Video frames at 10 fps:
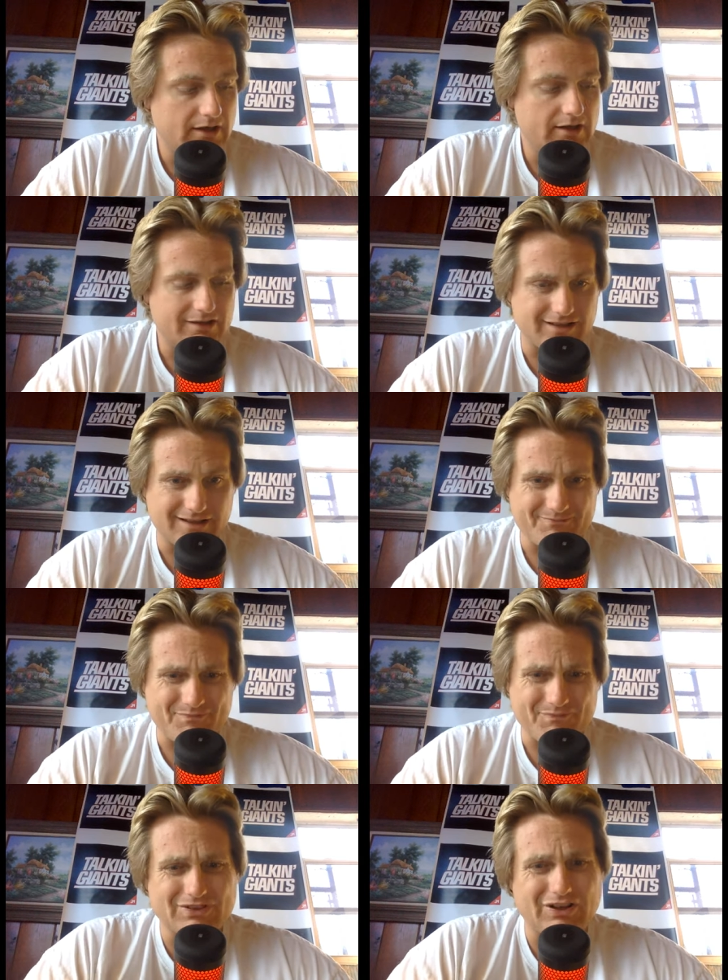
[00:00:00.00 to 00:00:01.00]
Um,
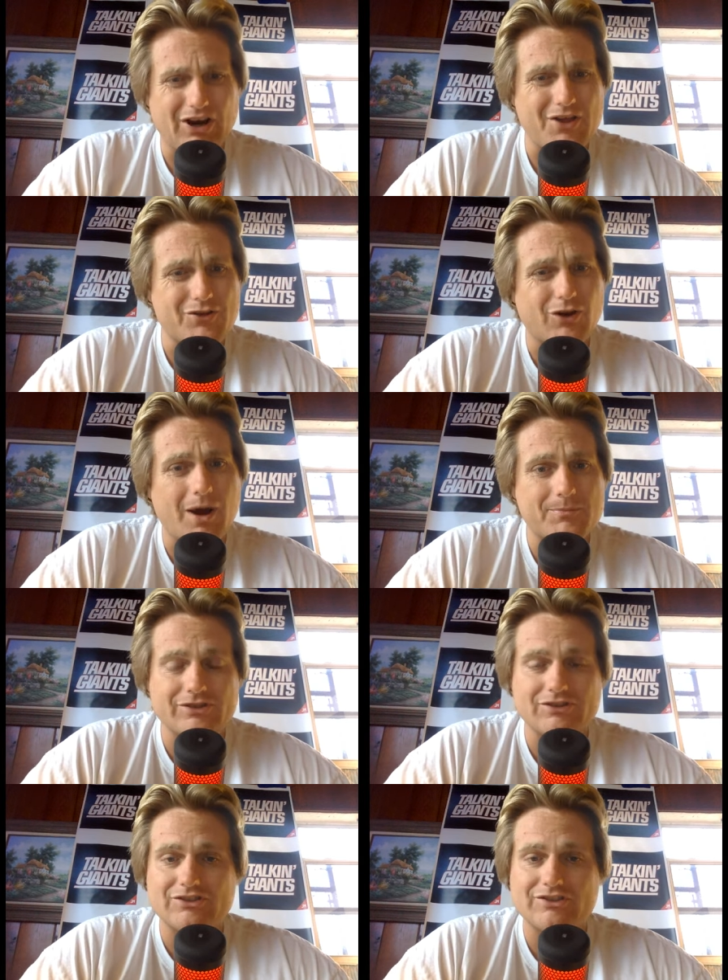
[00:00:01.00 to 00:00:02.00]
other
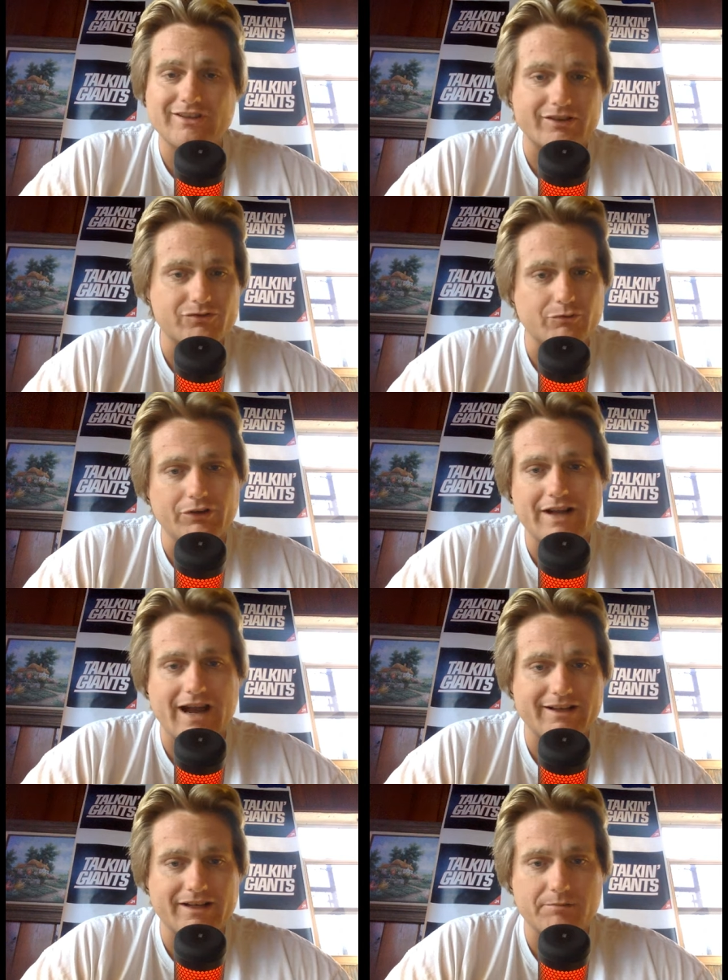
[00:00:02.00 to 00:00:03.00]
options, there's really
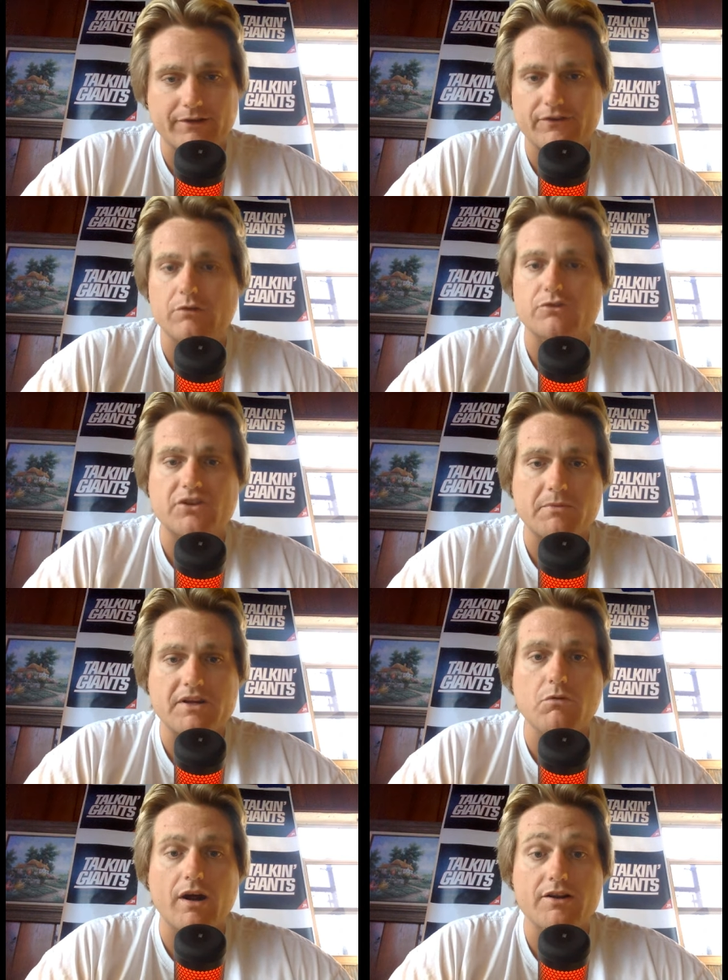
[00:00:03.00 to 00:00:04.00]
not any, but if there was somebody
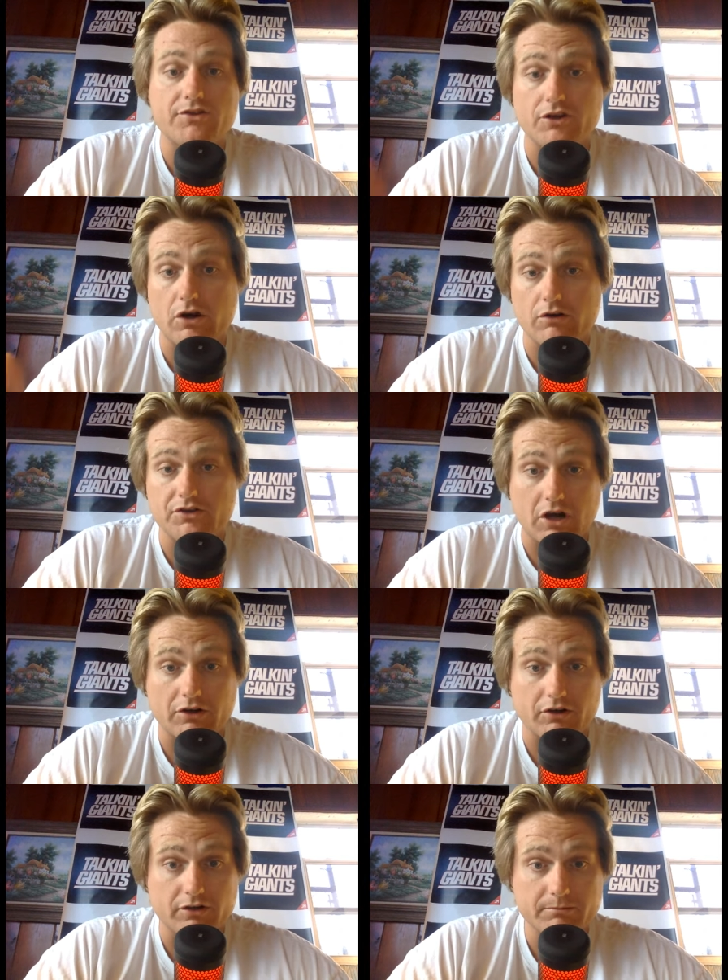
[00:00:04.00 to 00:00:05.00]
you wanted to go
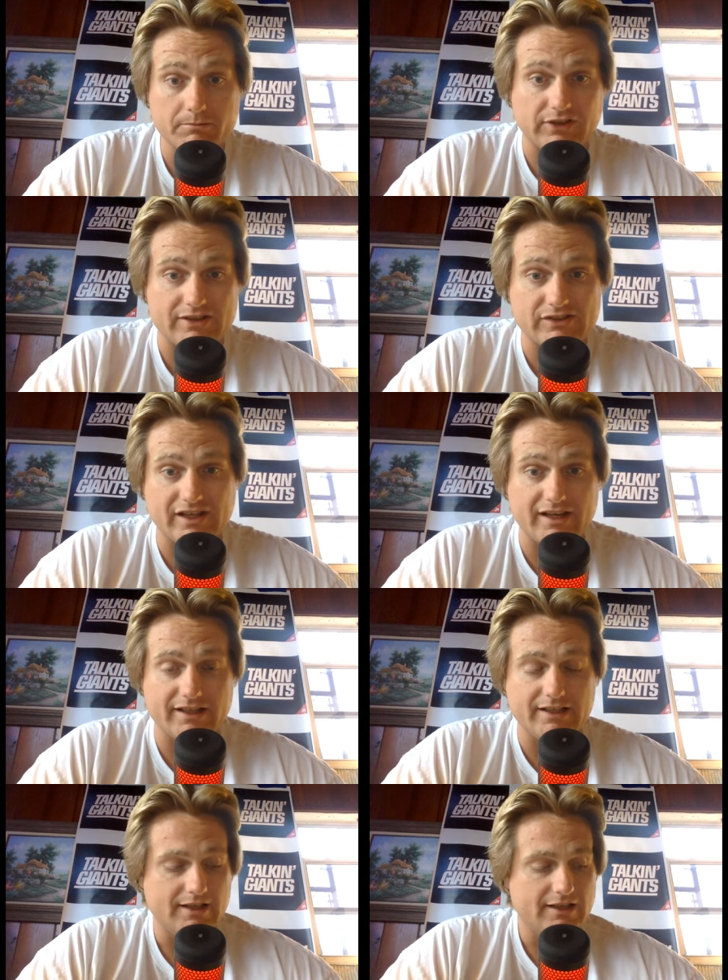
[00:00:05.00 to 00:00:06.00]
younger besides Tanney,
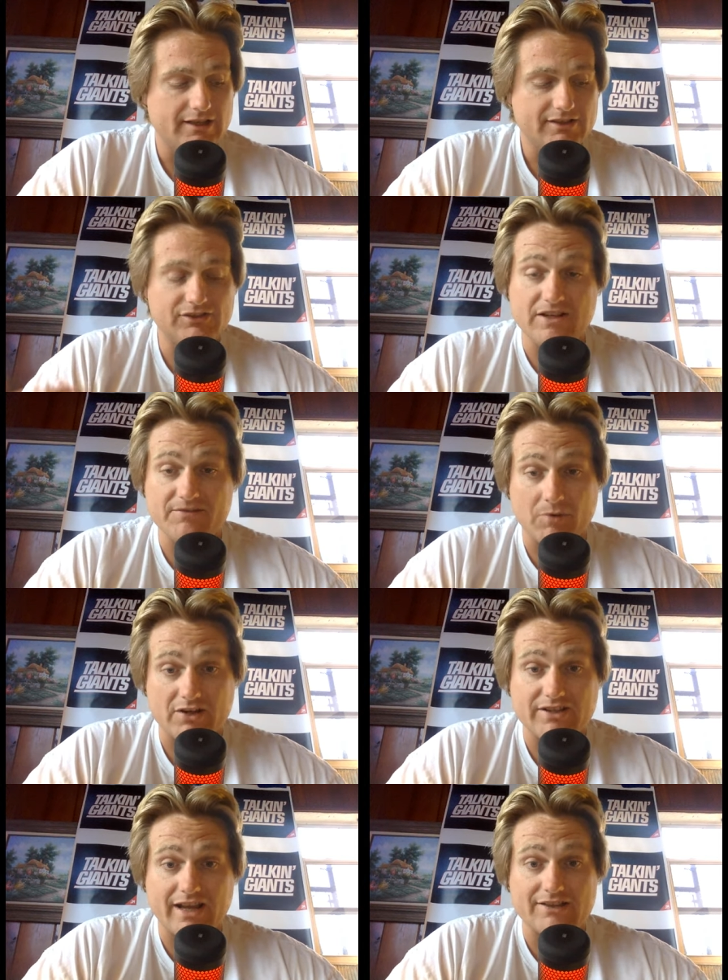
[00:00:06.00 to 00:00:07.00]
Steve
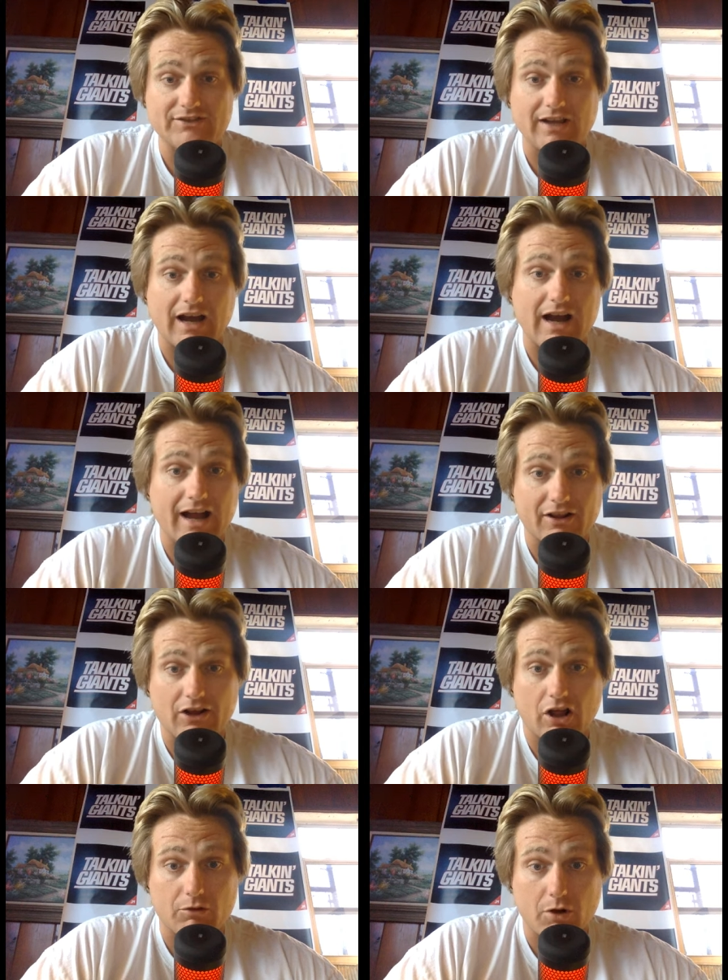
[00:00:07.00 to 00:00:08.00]
Montez uh, out of
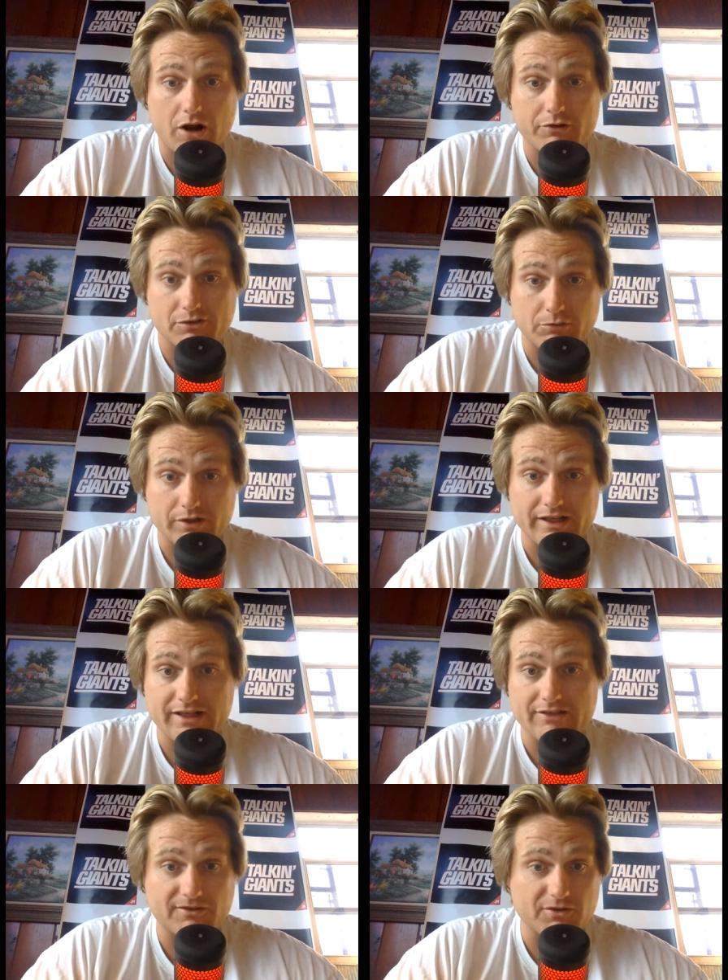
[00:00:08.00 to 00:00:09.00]
Colorado, he's a rookie.
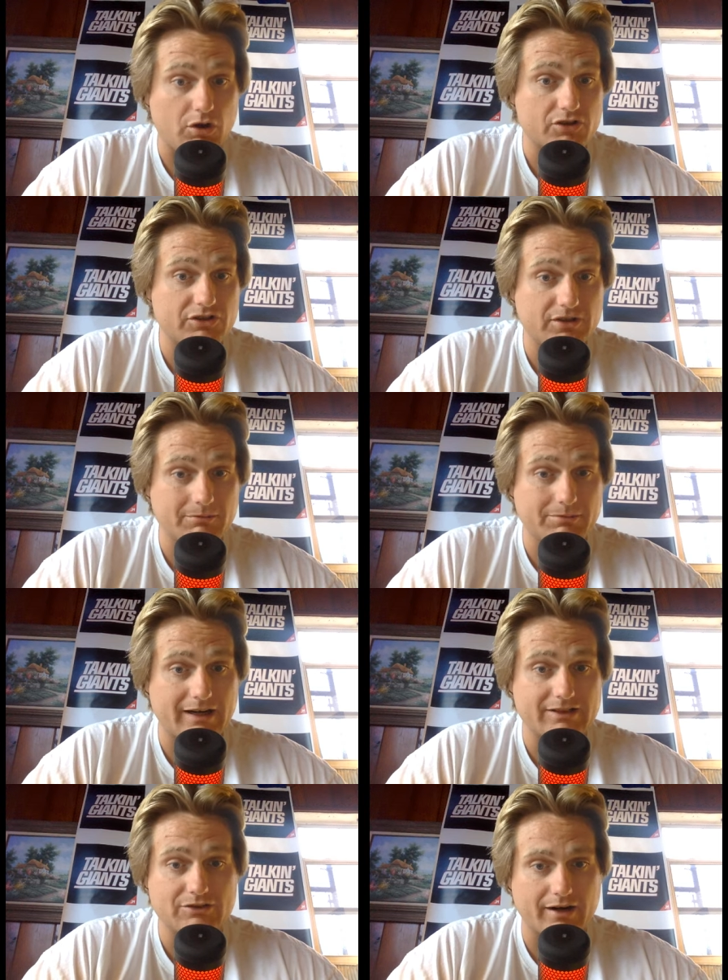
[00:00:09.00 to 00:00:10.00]
He's on the Washington
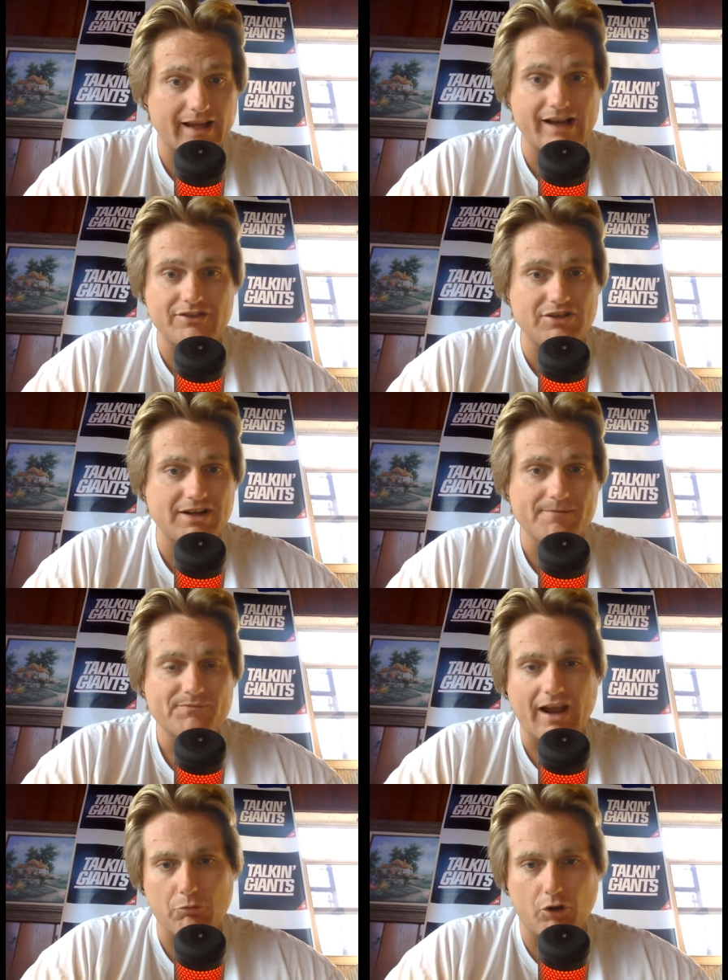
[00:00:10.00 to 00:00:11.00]
practice squad. I actually
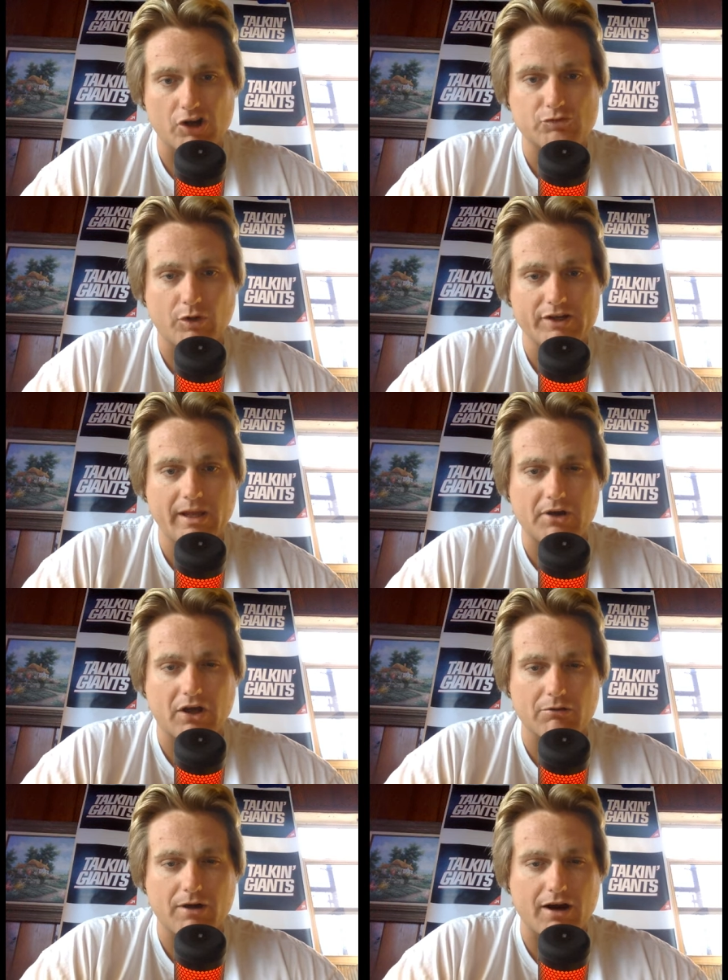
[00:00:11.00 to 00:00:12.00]
I watched one game in
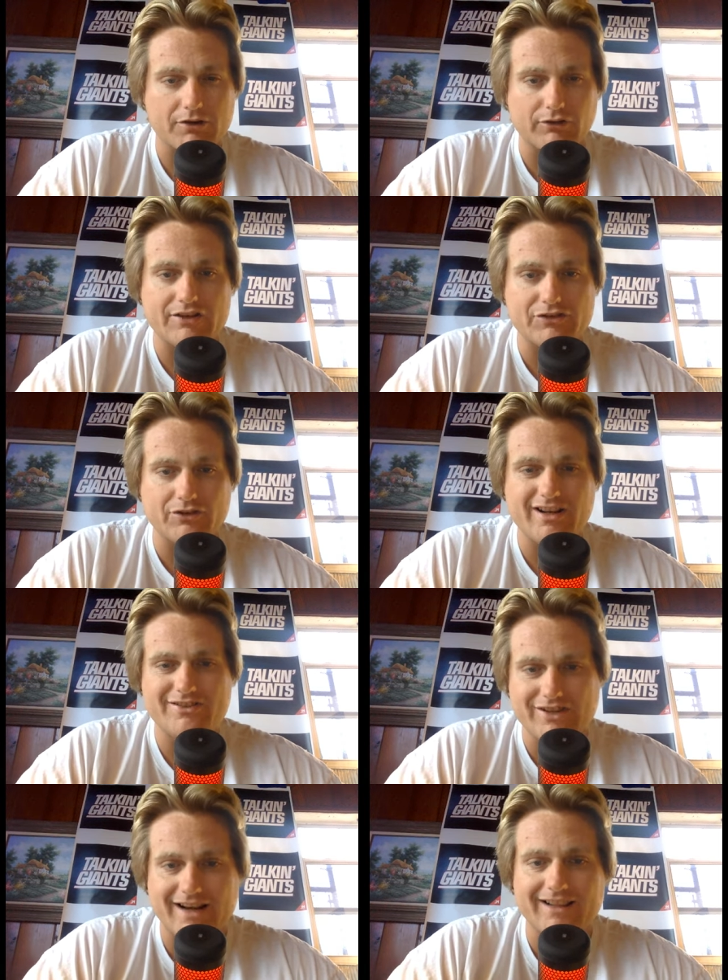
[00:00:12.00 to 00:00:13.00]
Colorado last year and I
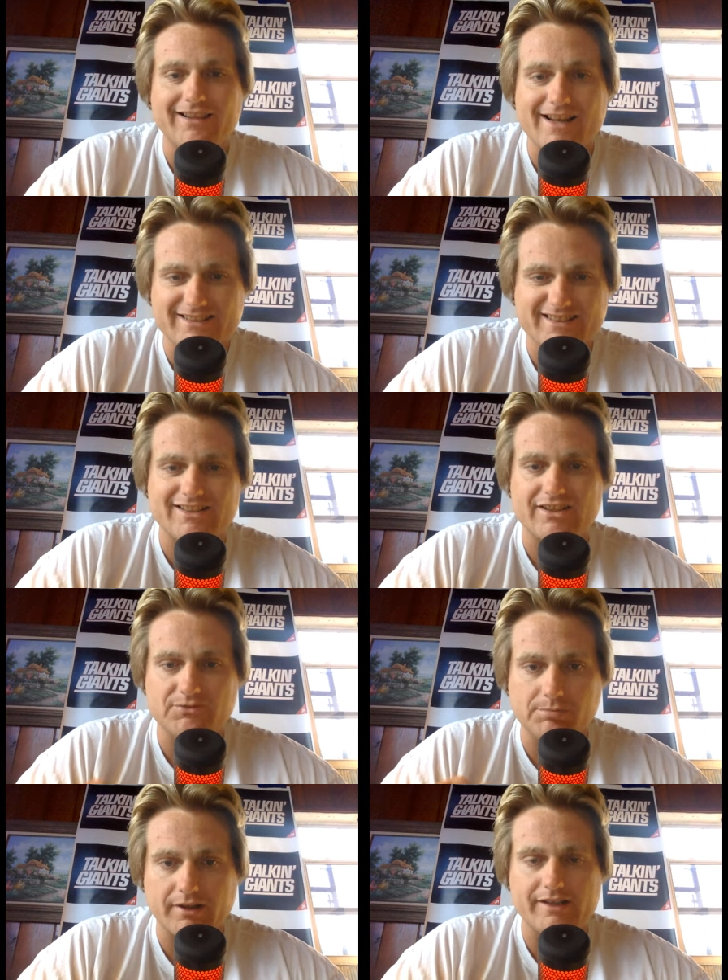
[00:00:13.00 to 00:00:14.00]
just kind of liked his
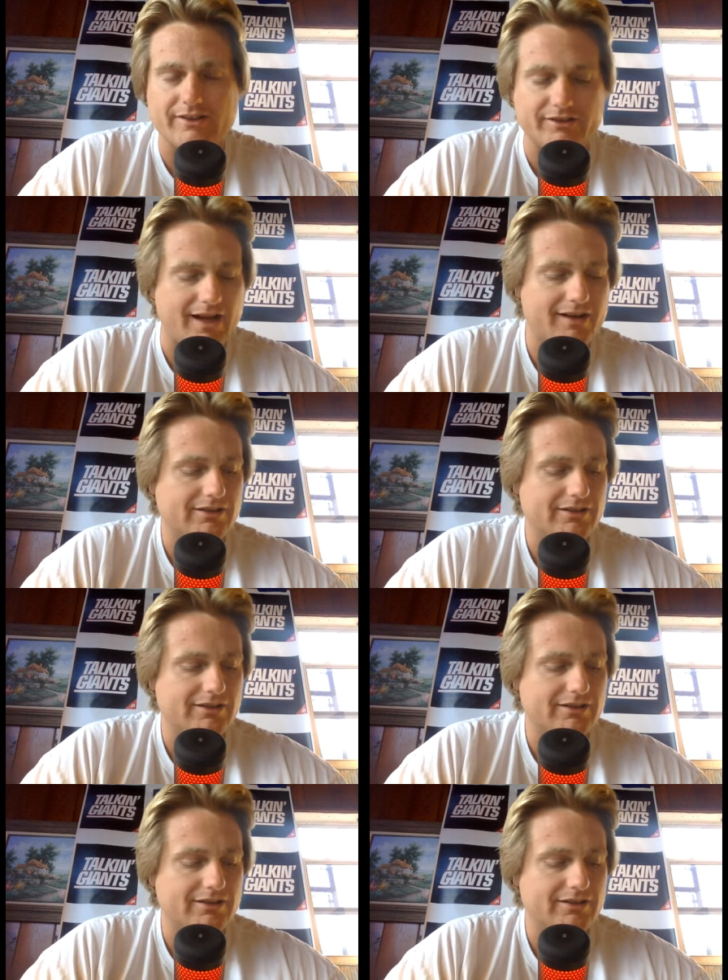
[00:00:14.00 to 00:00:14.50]
playing style.